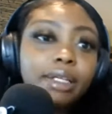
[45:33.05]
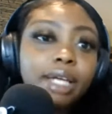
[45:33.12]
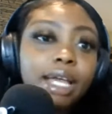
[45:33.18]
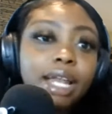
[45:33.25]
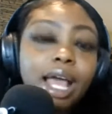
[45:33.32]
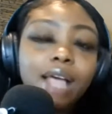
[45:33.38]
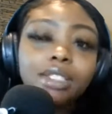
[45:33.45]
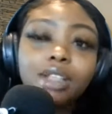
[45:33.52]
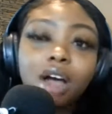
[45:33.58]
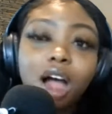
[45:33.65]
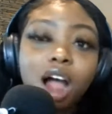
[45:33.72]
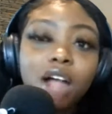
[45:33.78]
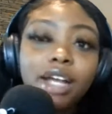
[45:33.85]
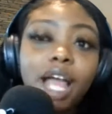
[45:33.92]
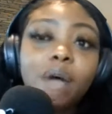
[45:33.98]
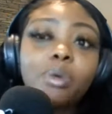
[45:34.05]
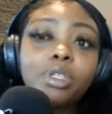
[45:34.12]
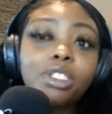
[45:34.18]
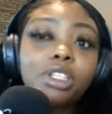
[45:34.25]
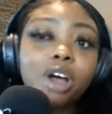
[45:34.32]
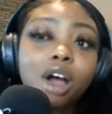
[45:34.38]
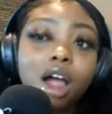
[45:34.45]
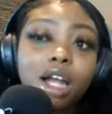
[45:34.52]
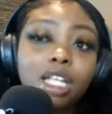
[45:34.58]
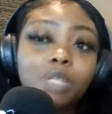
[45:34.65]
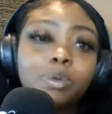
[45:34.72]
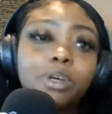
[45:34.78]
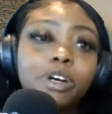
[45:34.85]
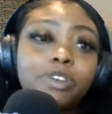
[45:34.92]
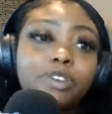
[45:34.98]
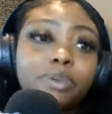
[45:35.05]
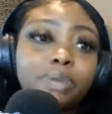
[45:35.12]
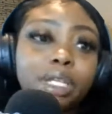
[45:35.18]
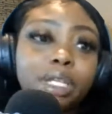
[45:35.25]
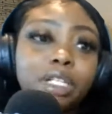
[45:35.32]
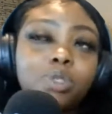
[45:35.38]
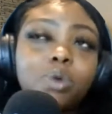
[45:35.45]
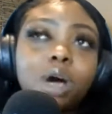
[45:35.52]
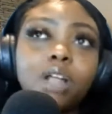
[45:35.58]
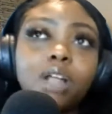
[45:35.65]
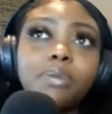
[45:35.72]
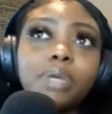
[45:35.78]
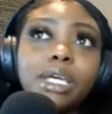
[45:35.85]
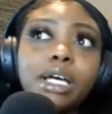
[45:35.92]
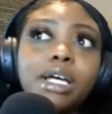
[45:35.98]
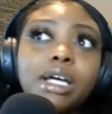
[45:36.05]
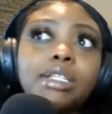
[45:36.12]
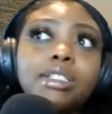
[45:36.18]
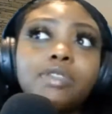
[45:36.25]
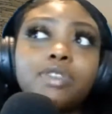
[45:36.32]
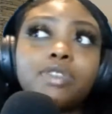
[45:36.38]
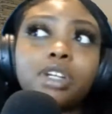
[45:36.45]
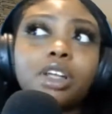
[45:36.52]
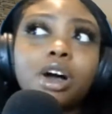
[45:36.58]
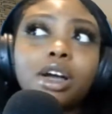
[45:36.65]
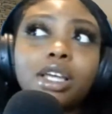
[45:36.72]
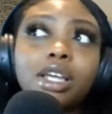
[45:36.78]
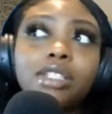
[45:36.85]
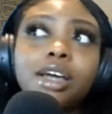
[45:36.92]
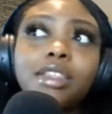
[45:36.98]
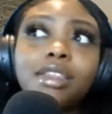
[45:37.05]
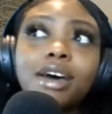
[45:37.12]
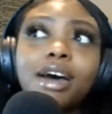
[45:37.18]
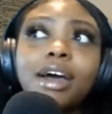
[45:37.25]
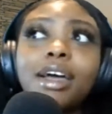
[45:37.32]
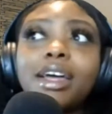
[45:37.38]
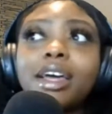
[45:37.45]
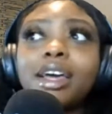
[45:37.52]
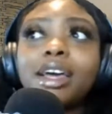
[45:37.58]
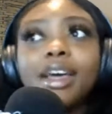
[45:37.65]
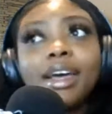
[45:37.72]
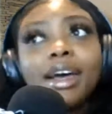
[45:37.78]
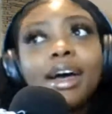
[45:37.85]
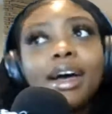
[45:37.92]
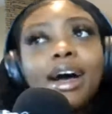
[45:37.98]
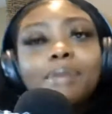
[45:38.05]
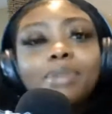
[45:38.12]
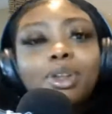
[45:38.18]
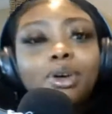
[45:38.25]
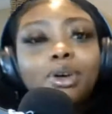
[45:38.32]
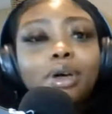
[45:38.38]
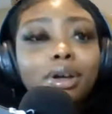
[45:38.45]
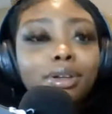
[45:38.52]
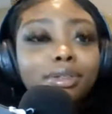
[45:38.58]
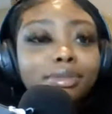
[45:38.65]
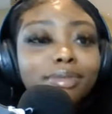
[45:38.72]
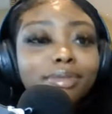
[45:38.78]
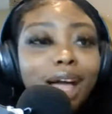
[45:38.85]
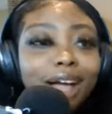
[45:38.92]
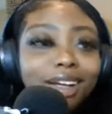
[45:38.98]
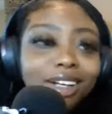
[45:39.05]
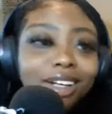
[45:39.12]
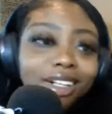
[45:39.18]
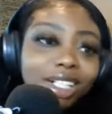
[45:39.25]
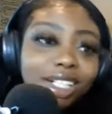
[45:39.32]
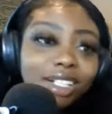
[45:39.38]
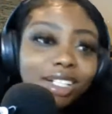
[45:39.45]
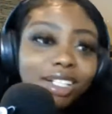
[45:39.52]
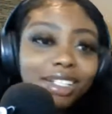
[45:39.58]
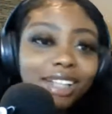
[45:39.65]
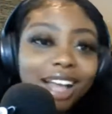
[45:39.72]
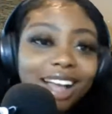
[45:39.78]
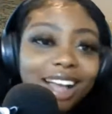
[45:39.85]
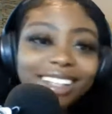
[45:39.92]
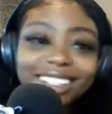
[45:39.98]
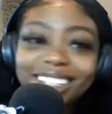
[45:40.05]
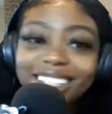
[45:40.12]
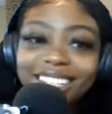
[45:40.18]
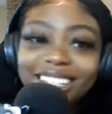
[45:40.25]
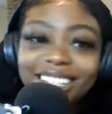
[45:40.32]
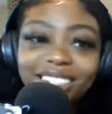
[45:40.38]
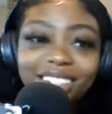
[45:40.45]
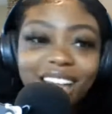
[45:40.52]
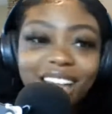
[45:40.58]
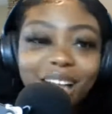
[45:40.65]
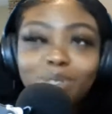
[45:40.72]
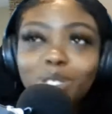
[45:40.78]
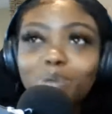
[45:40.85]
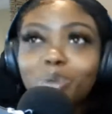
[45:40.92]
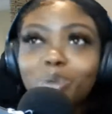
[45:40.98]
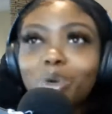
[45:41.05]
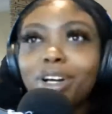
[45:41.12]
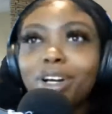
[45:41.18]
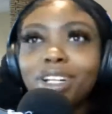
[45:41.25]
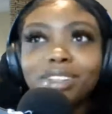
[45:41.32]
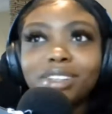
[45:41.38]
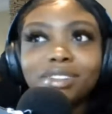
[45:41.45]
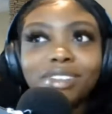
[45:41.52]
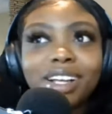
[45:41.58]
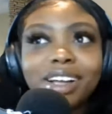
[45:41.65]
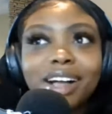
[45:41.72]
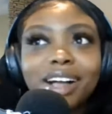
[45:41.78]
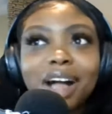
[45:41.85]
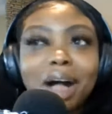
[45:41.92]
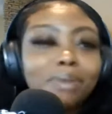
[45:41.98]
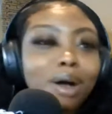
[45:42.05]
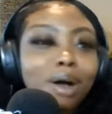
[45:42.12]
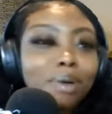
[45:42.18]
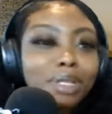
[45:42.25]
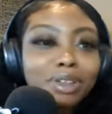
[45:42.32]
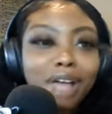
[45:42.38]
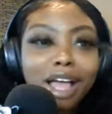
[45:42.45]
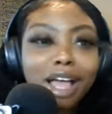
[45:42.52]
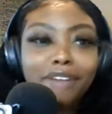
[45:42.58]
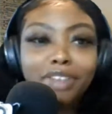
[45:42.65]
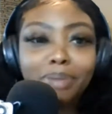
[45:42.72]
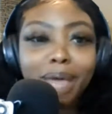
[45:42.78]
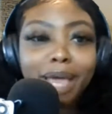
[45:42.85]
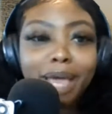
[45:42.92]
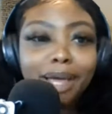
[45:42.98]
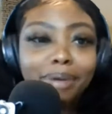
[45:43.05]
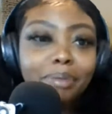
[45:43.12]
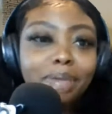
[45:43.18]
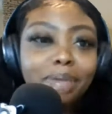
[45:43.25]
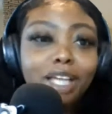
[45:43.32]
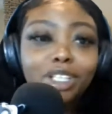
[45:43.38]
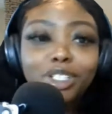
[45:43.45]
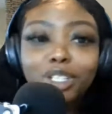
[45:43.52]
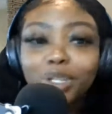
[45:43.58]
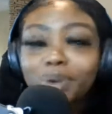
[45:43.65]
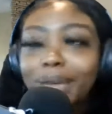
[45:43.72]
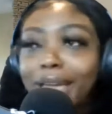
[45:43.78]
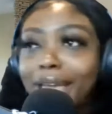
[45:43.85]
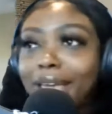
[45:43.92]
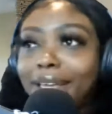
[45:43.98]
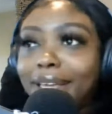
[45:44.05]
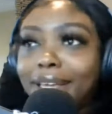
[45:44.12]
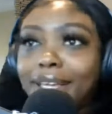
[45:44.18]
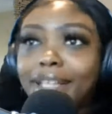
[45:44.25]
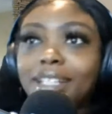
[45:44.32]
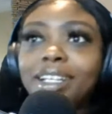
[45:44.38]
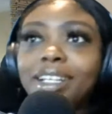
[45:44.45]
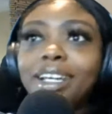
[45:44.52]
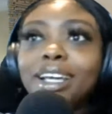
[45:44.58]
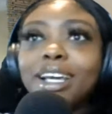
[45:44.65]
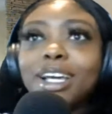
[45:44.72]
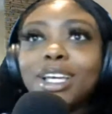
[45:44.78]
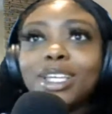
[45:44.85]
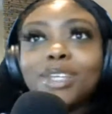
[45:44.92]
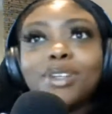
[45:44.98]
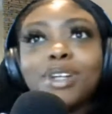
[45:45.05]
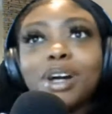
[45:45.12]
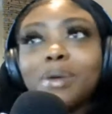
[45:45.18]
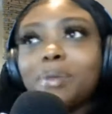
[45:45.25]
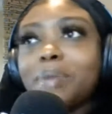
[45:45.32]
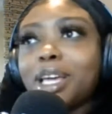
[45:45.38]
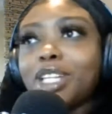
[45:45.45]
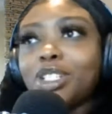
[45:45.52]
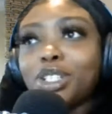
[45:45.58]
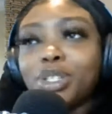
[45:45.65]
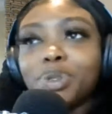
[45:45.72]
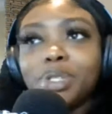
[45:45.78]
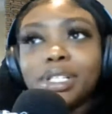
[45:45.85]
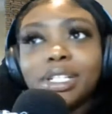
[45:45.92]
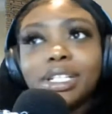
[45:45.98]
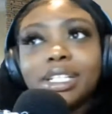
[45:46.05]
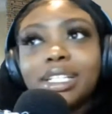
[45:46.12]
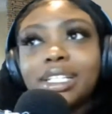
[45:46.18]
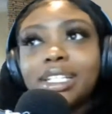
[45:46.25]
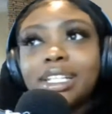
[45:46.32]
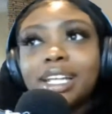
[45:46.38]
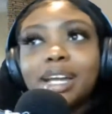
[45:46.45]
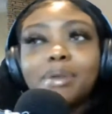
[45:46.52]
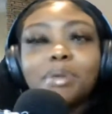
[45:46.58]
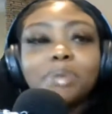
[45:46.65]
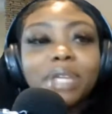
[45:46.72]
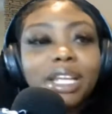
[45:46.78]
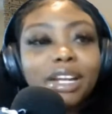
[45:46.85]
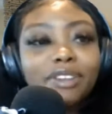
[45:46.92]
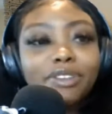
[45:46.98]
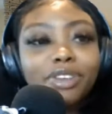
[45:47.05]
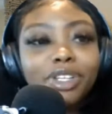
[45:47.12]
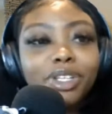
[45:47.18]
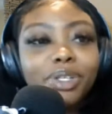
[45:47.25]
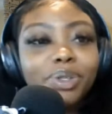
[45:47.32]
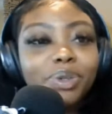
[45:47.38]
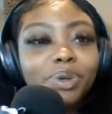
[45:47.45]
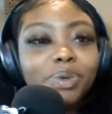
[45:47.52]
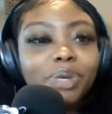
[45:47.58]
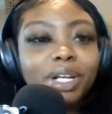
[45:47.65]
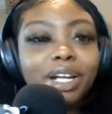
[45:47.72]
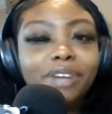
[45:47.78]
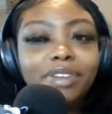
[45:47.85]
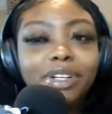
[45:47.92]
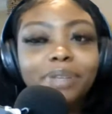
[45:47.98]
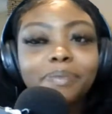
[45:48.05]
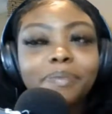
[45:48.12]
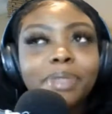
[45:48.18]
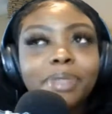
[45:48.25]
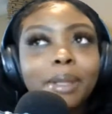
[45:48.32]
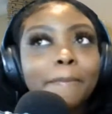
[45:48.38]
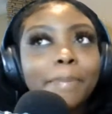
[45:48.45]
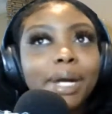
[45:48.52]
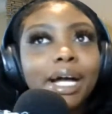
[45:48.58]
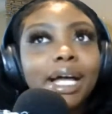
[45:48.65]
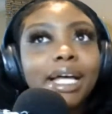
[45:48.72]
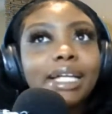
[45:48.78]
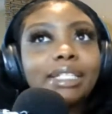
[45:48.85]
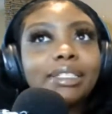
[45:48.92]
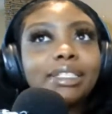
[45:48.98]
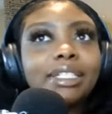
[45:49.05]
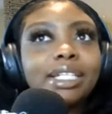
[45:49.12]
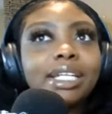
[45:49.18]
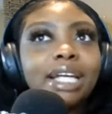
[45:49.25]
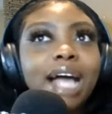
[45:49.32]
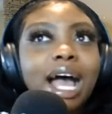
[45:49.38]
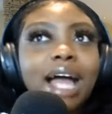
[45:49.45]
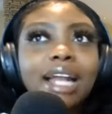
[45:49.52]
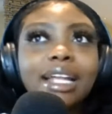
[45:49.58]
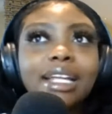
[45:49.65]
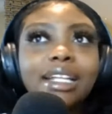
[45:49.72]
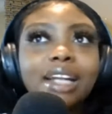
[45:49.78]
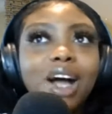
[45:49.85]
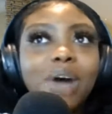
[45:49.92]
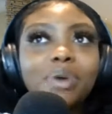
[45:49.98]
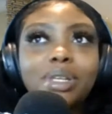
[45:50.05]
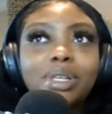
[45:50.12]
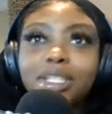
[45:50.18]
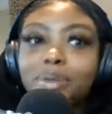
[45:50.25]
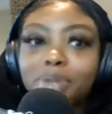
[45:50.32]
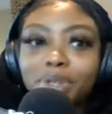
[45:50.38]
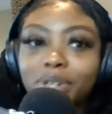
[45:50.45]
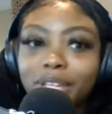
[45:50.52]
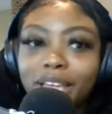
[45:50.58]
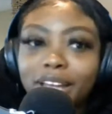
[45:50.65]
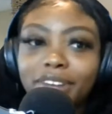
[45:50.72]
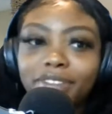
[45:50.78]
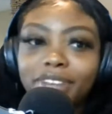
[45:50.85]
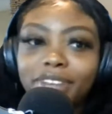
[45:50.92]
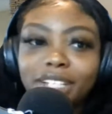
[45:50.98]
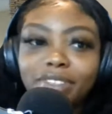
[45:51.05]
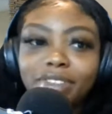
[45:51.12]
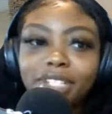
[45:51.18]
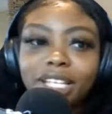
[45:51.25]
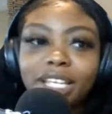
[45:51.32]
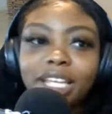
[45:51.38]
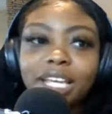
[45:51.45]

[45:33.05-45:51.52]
And that was the hardest pill for me to swallow, because for the longest I thought, I'm loyal, I cook, I clean, I'm supportive, I'm always gonna have your back, I'm gonna make sure you ate, and I'm gonna make sure you good, and I'm gonna be there for you or whatever. But I didn't always communicate effectively.